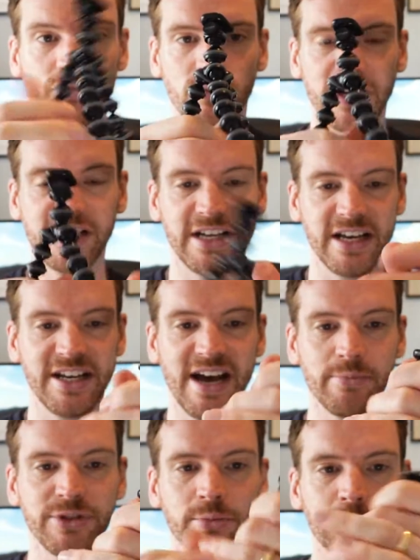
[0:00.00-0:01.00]
really
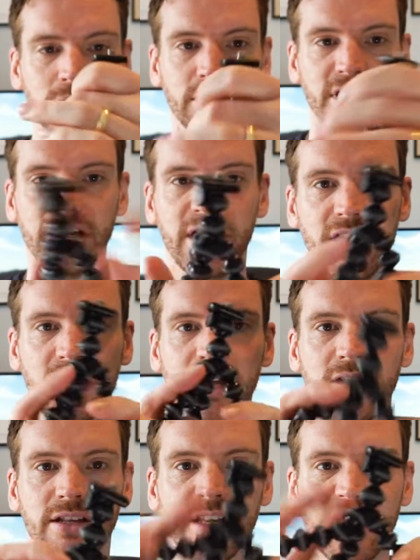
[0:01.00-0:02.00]
adaptable.
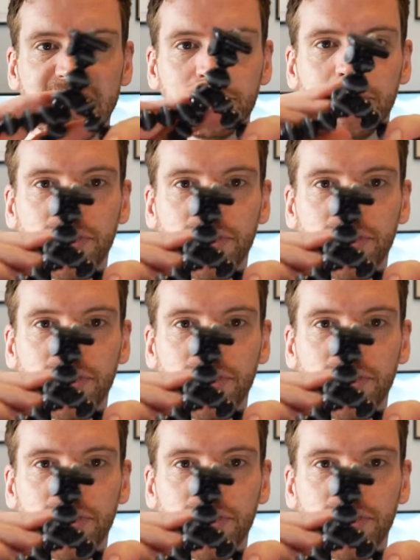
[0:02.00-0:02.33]
The legs